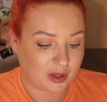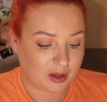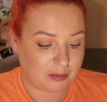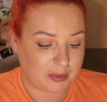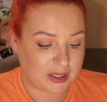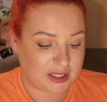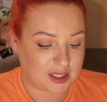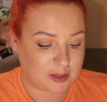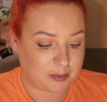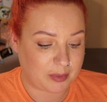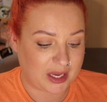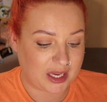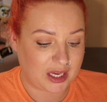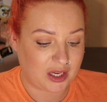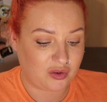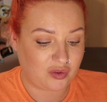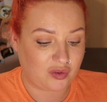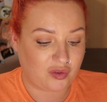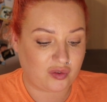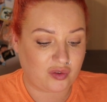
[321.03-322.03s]
minced
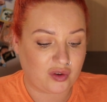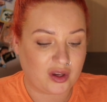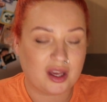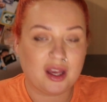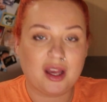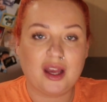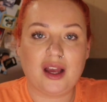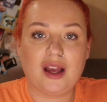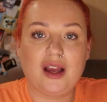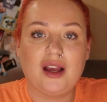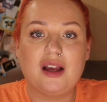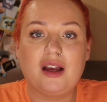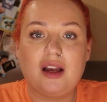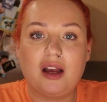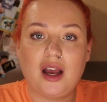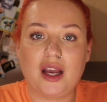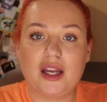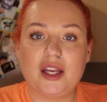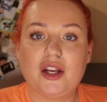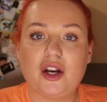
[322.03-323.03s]
beef
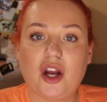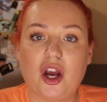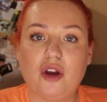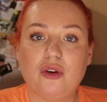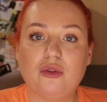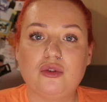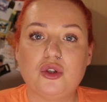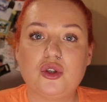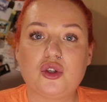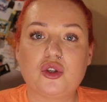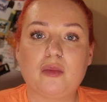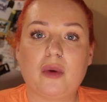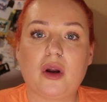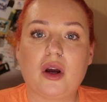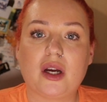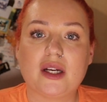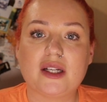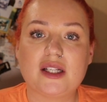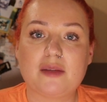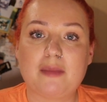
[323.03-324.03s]
and, you know, do some
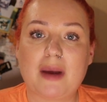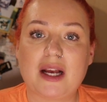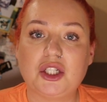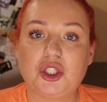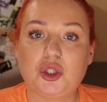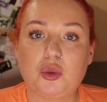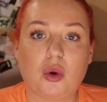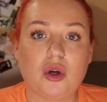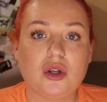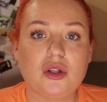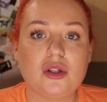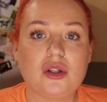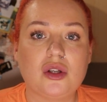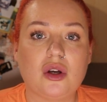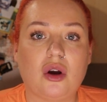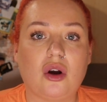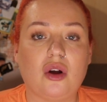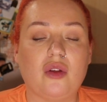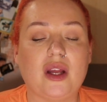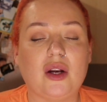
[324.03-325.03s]
like smashed ones.
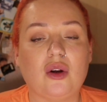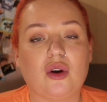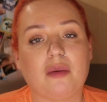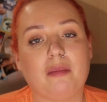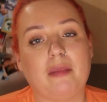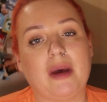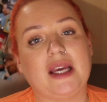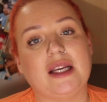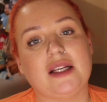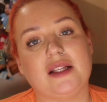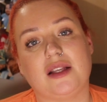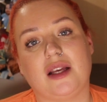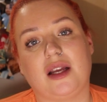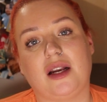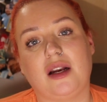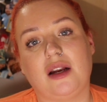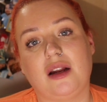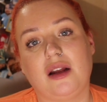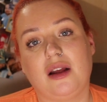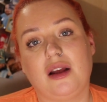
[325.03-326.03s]
Oh, they look
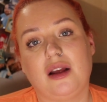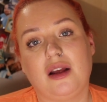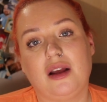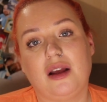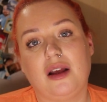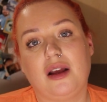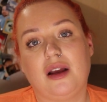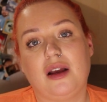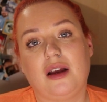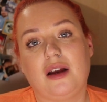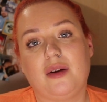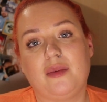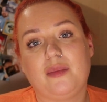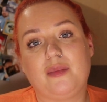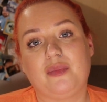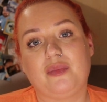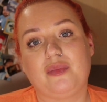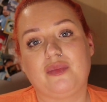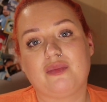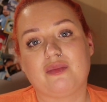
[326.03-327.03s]
amazing.
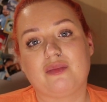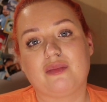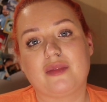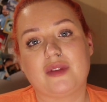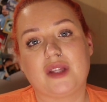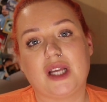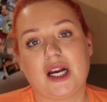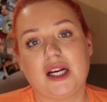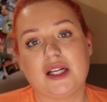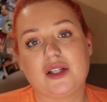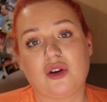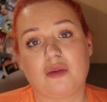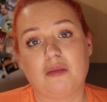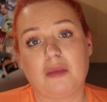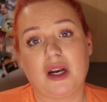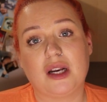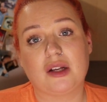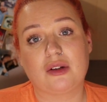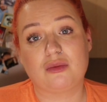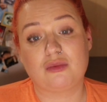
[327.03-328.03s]
That is on
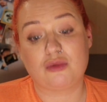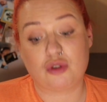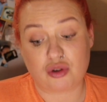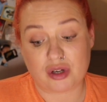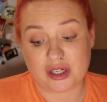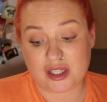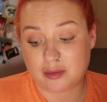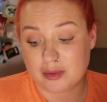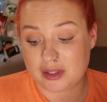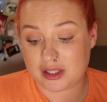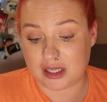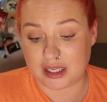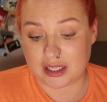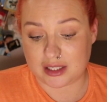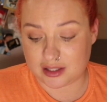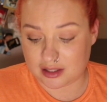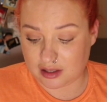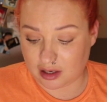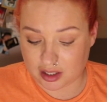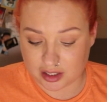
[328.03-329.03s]
my Christmas
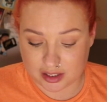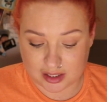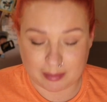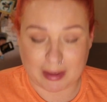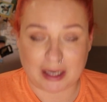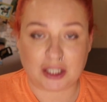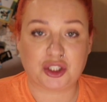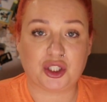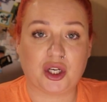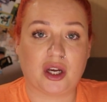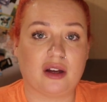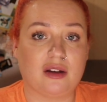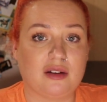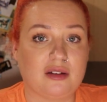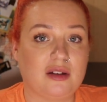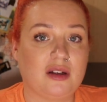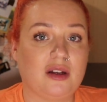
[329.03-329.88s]
list, like a smasher.